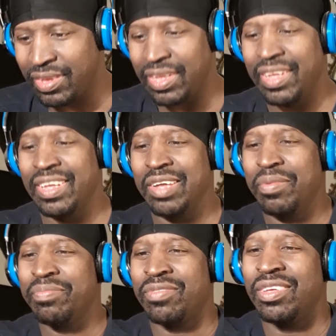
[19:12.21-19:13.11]
I
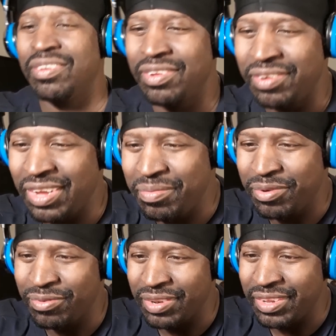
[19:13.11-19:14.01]
am. I'm still going. to I'm
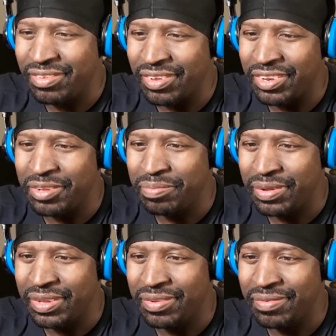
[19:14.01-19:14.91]
gonna release a little
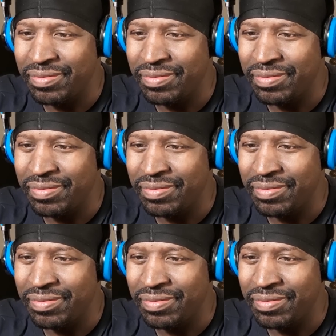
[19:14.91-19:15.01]
bit.